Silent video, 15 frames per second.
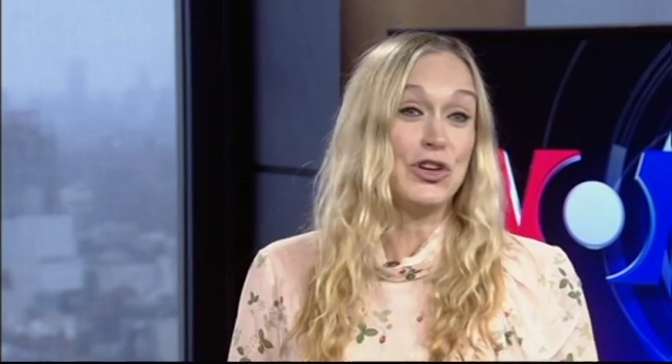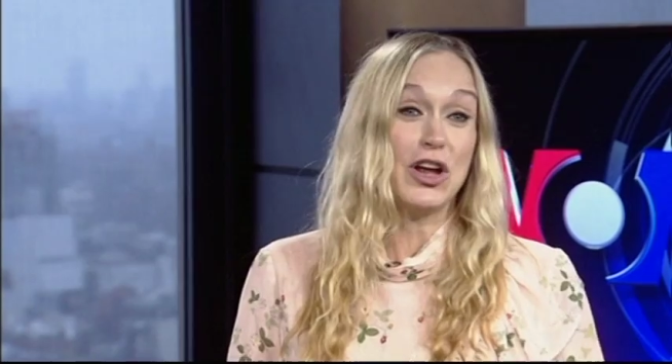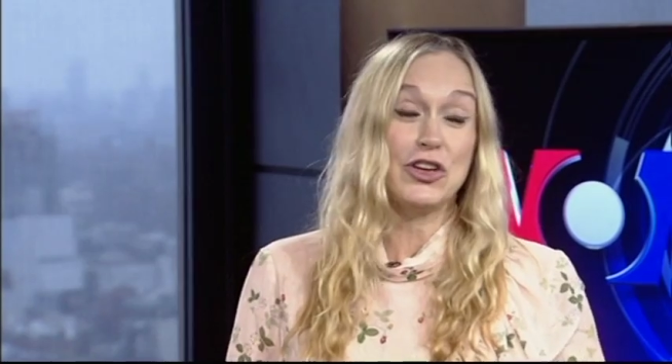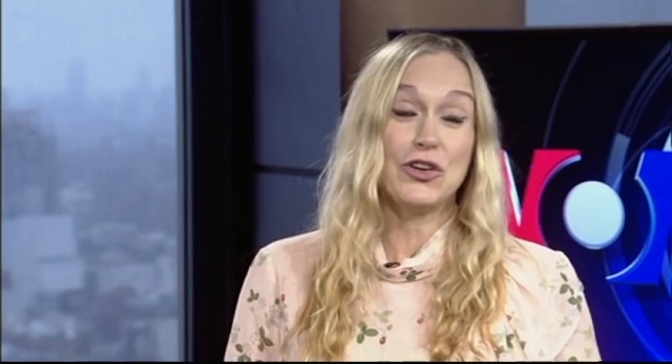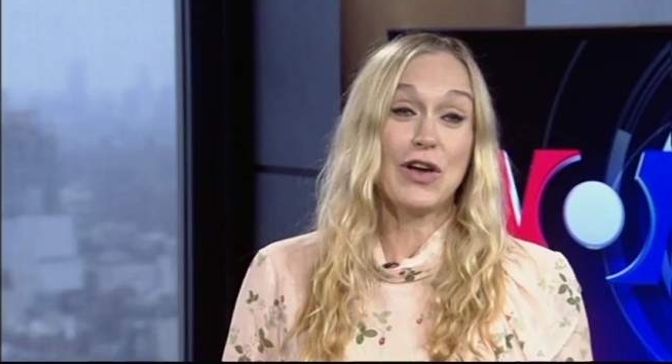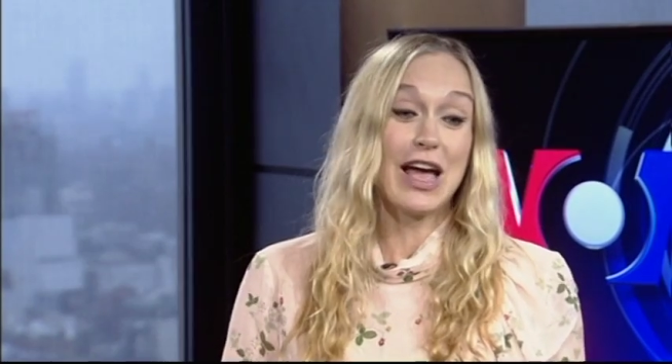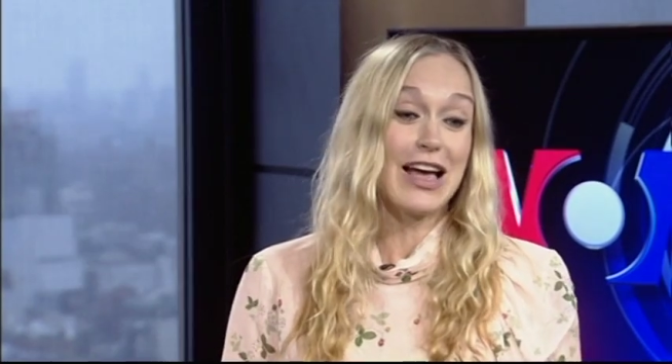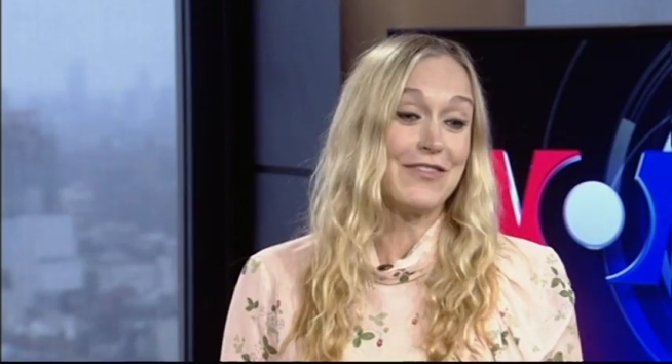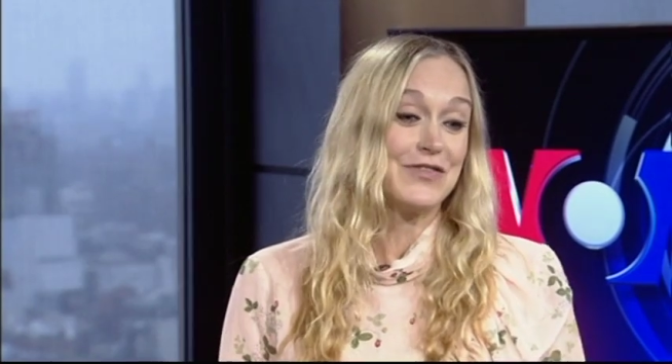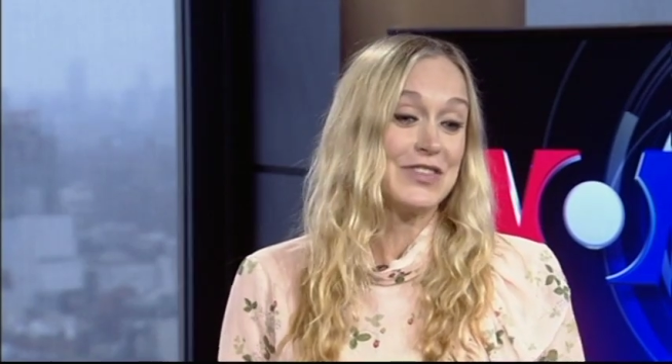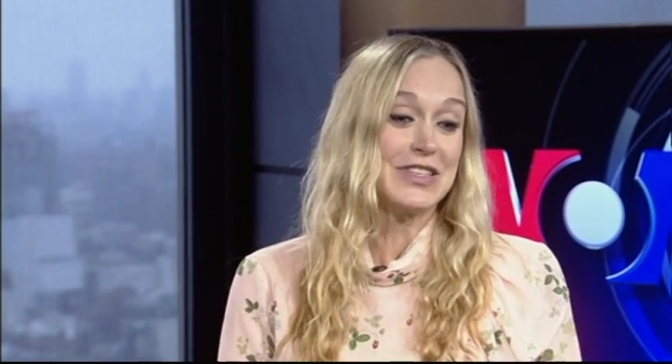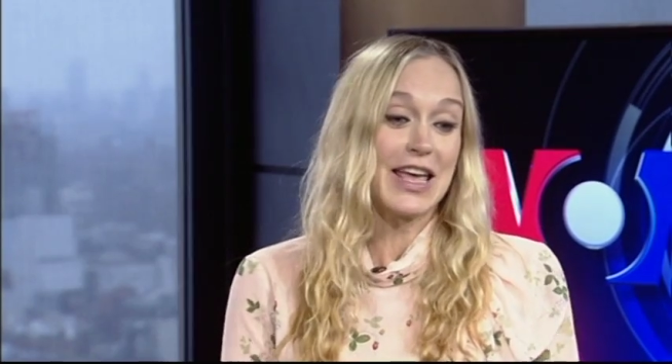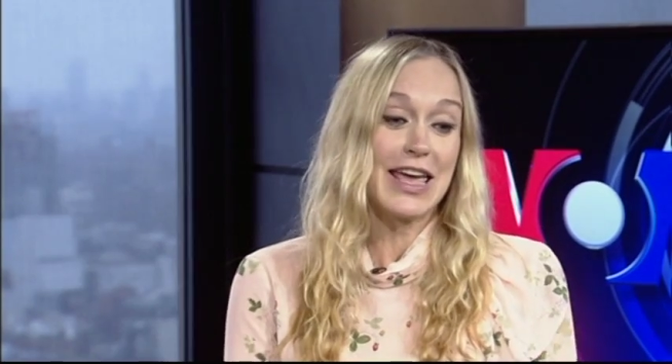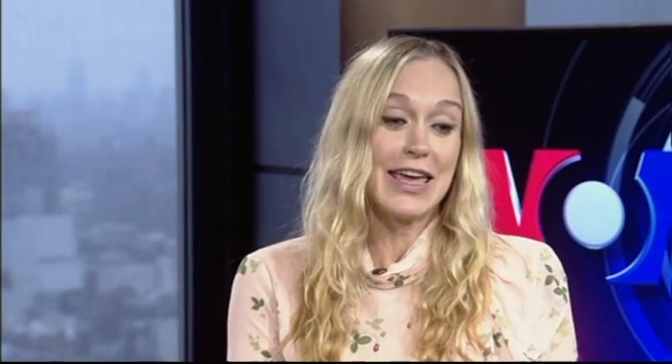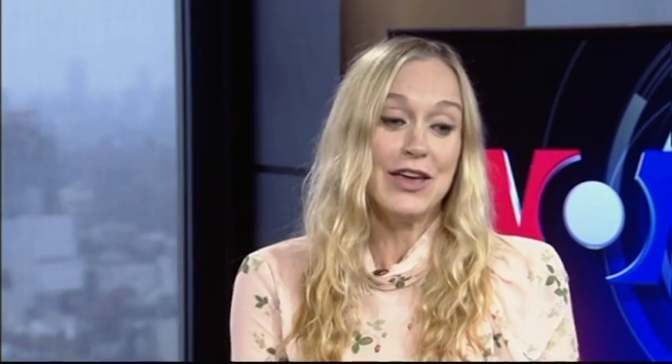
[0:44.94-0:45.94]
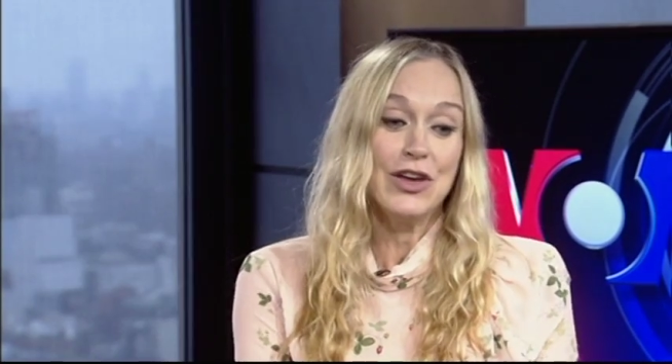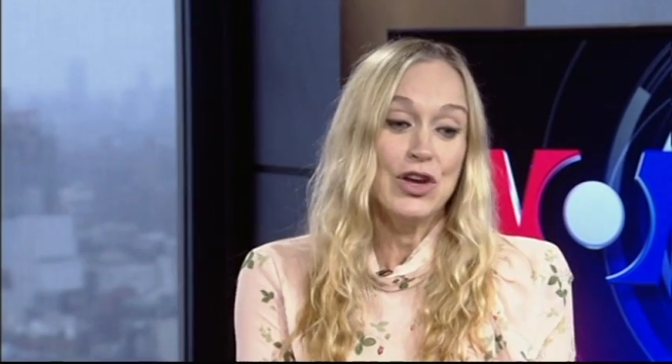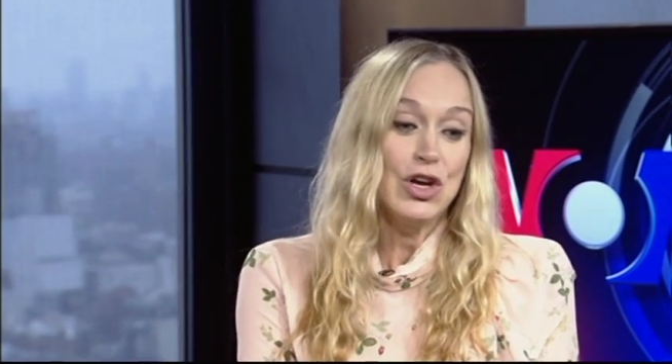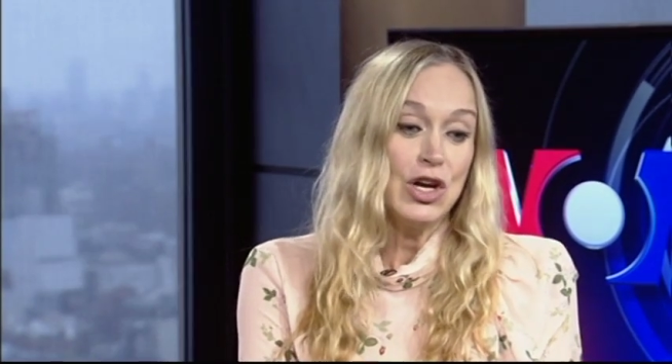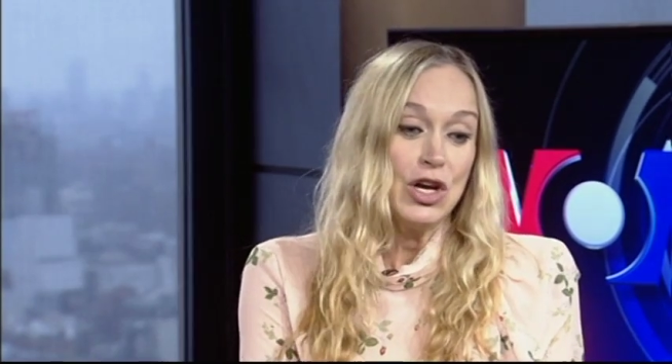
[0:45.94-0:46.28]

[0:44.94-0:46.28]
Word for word: you know, you have say